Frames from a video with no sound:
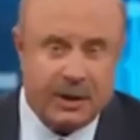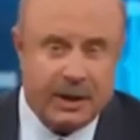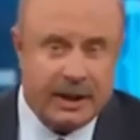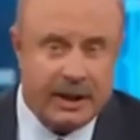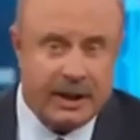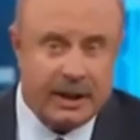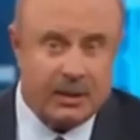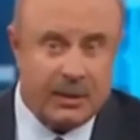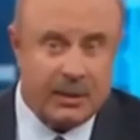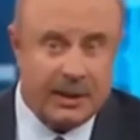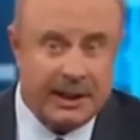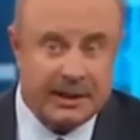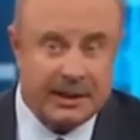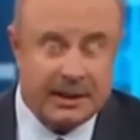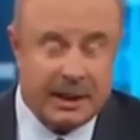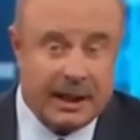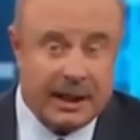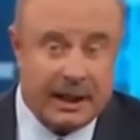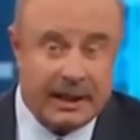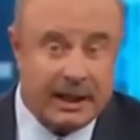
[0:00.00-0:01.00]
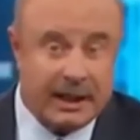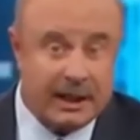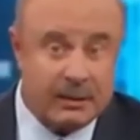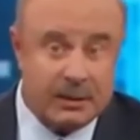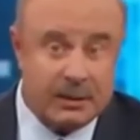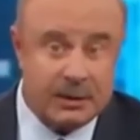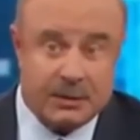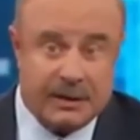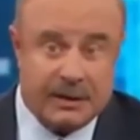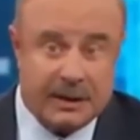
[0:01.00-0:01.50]
that reads like it
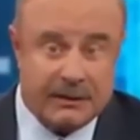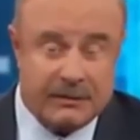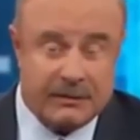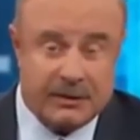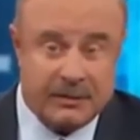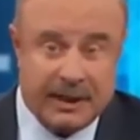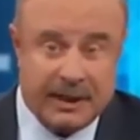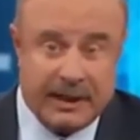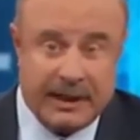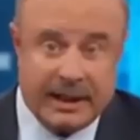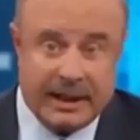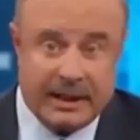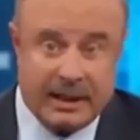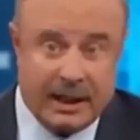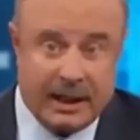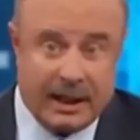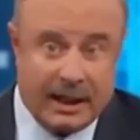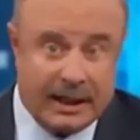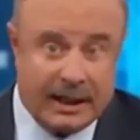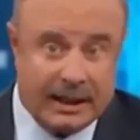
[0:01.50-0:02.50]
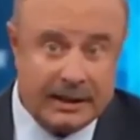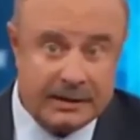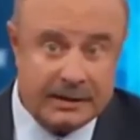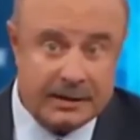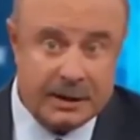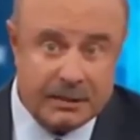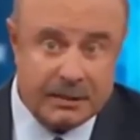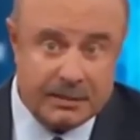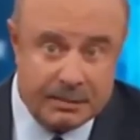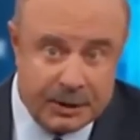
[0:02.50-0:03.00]
was ripped from the headlines.
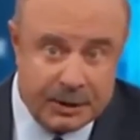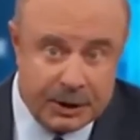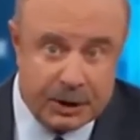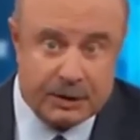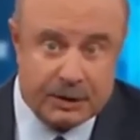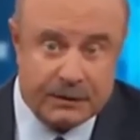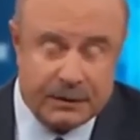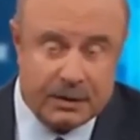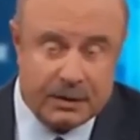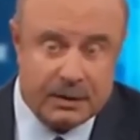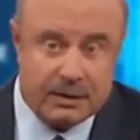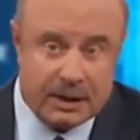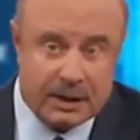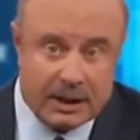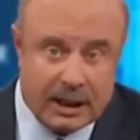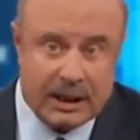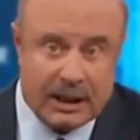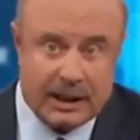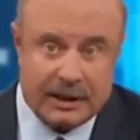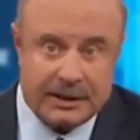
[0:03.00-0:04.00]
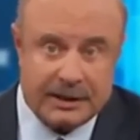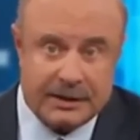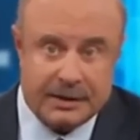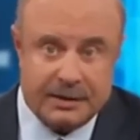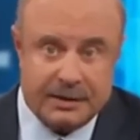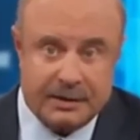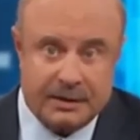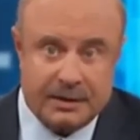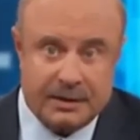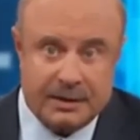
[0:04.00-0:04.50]
A beautiful college
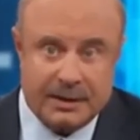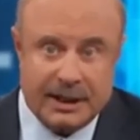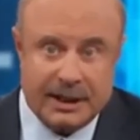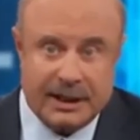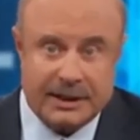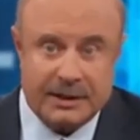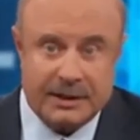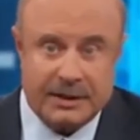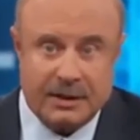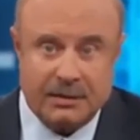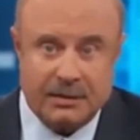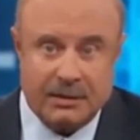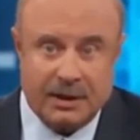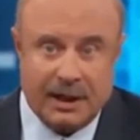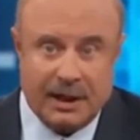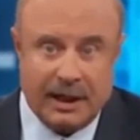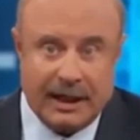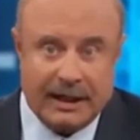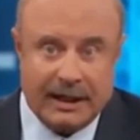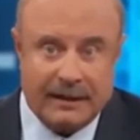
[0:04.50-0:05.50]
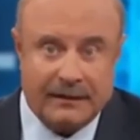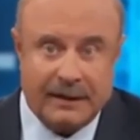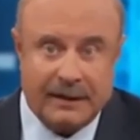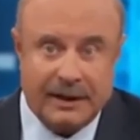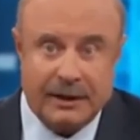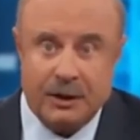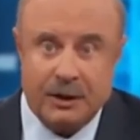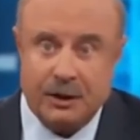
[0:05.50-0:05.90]
student takes her own life, and her